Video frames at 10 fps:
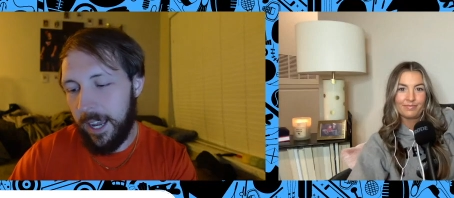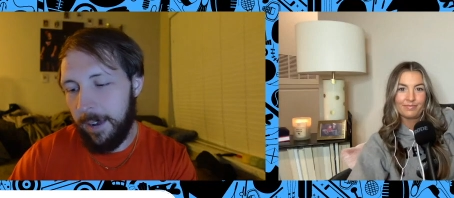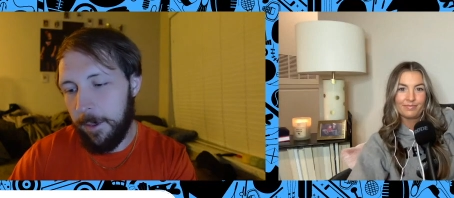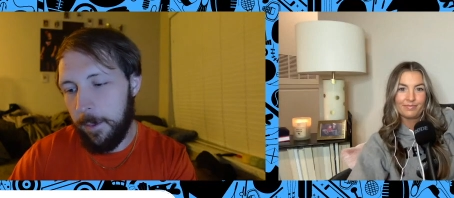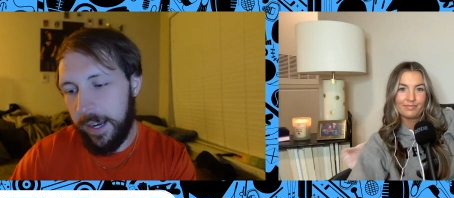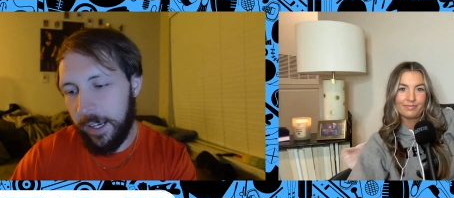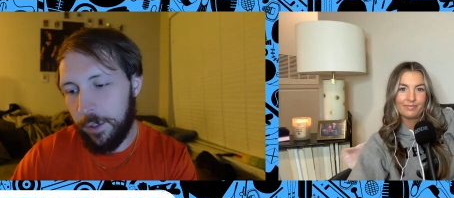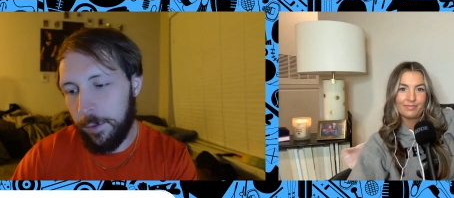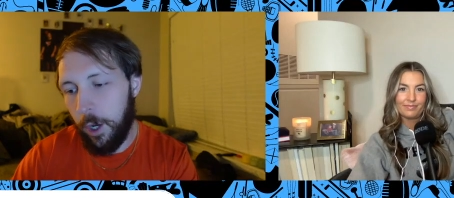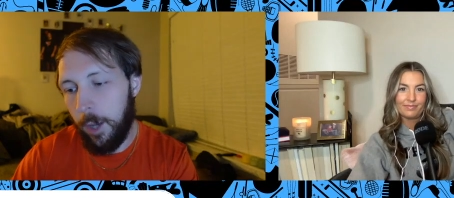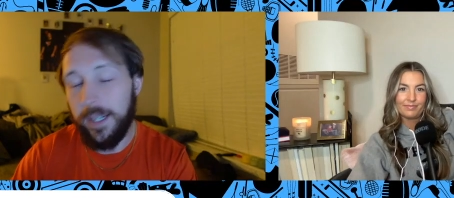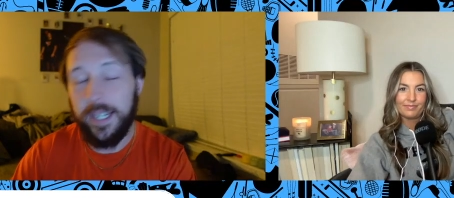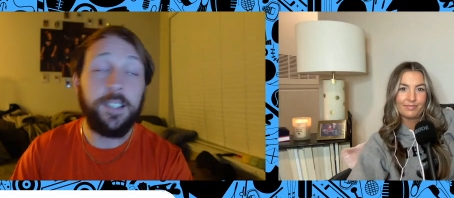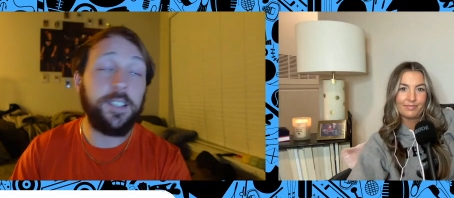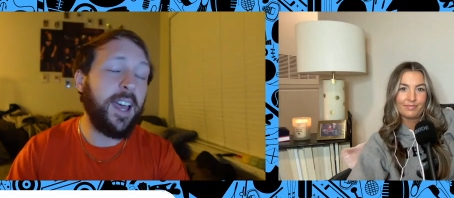Speaker 1: for the Bengals overall, but
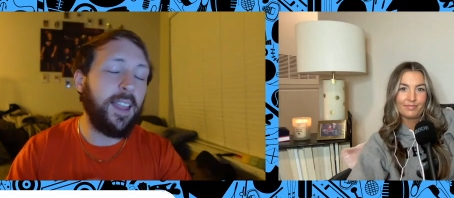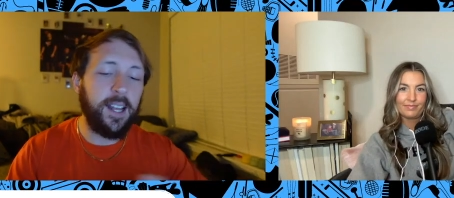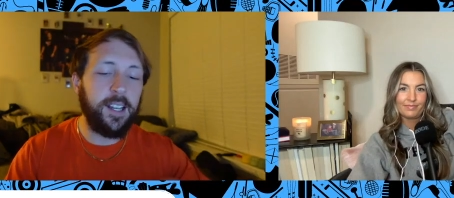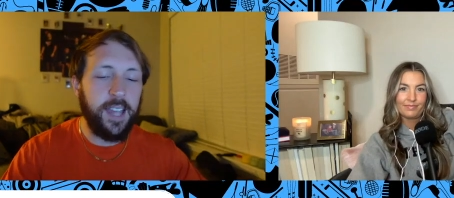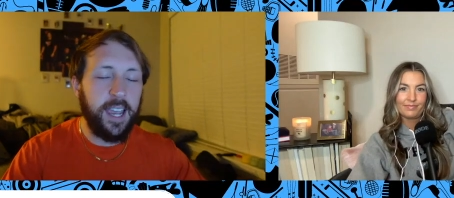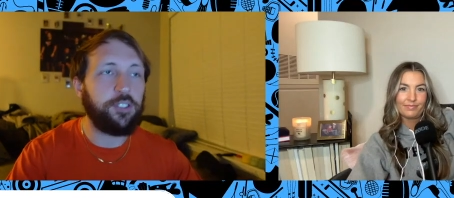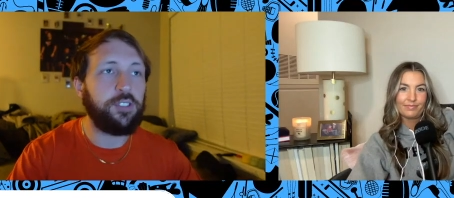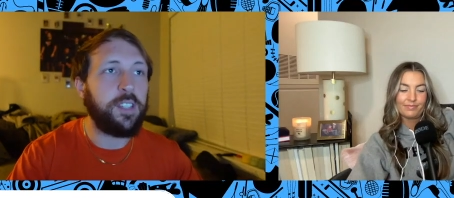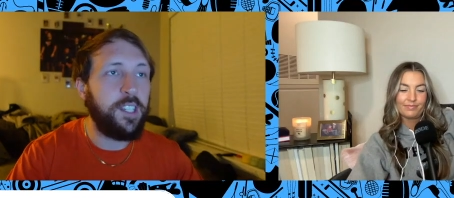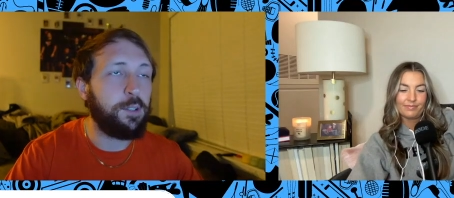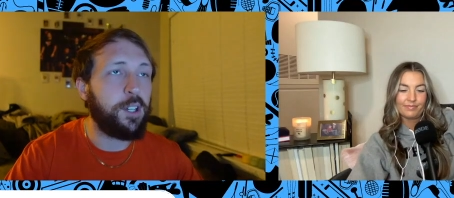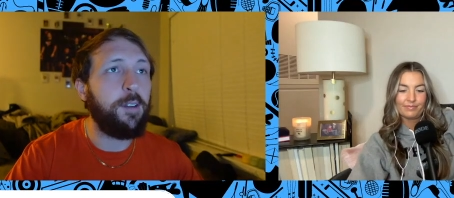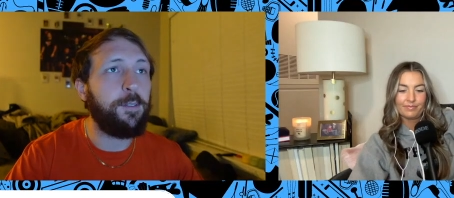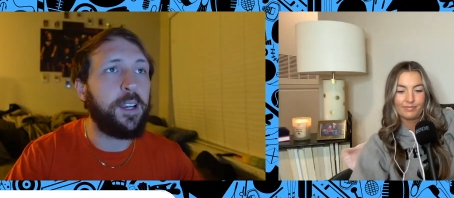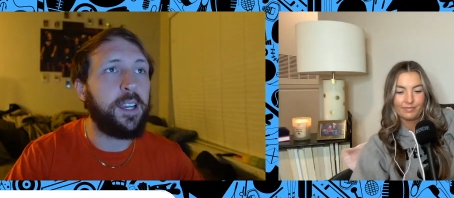his stat line is actually he's
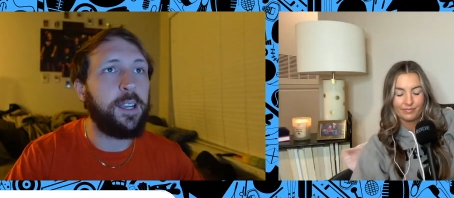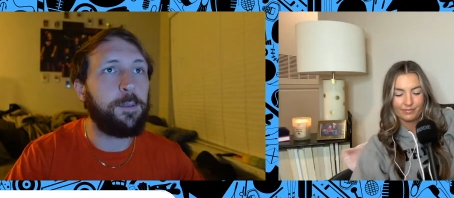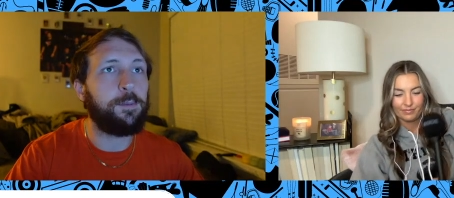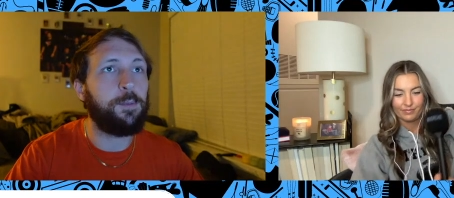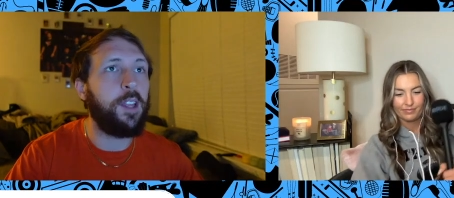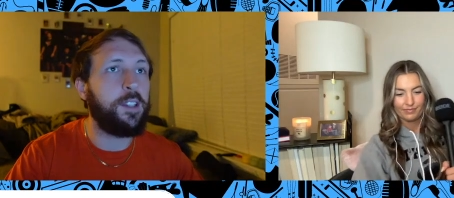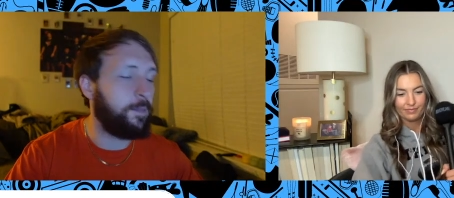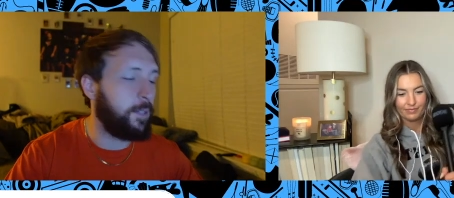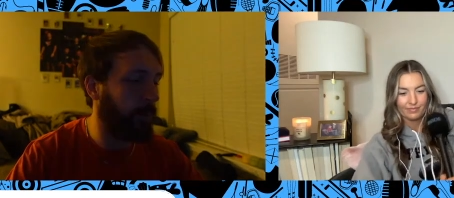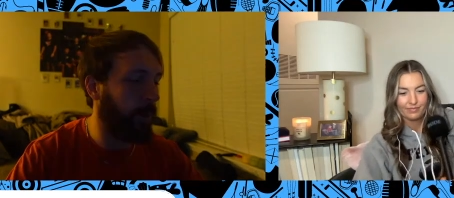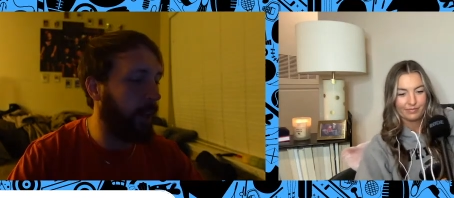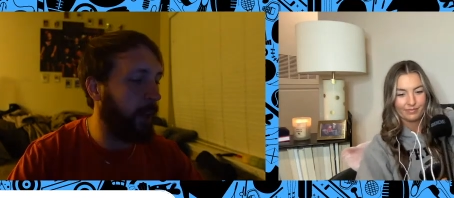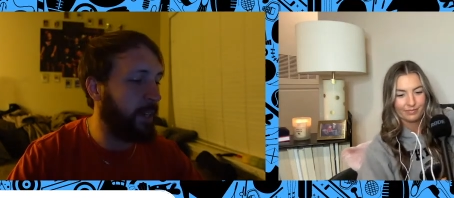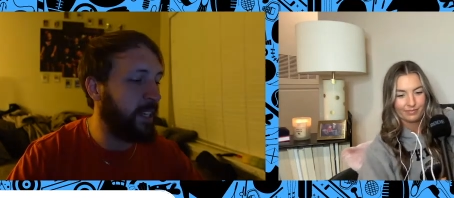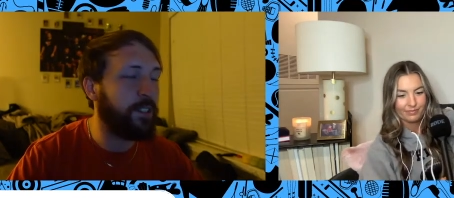recovering it relatively well. I
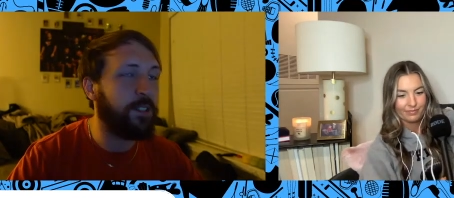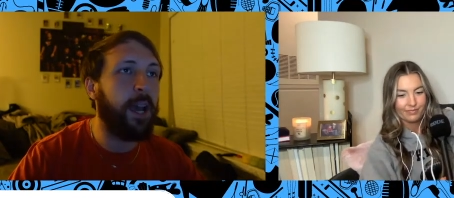mean, he's I